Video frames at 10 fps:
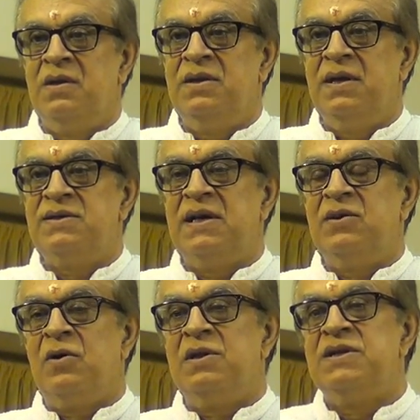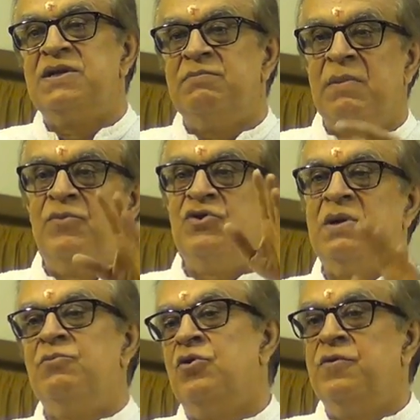They said, all this is mumbo
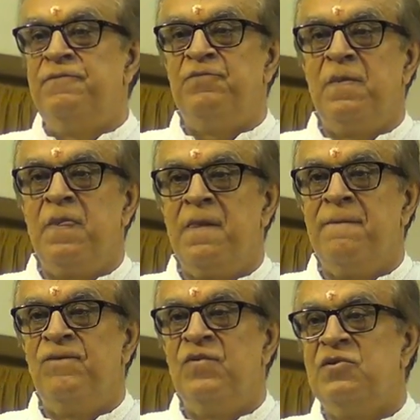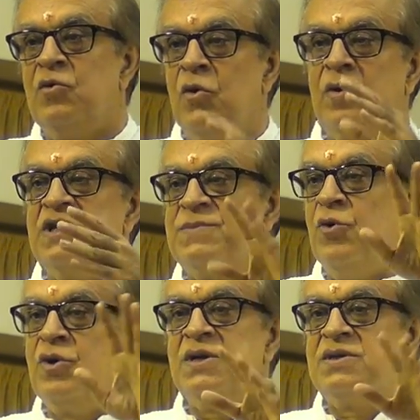jumbo. It's hocus
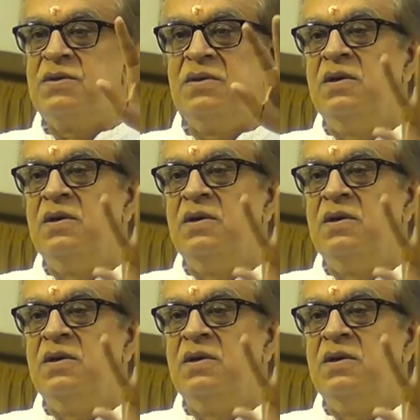pocus.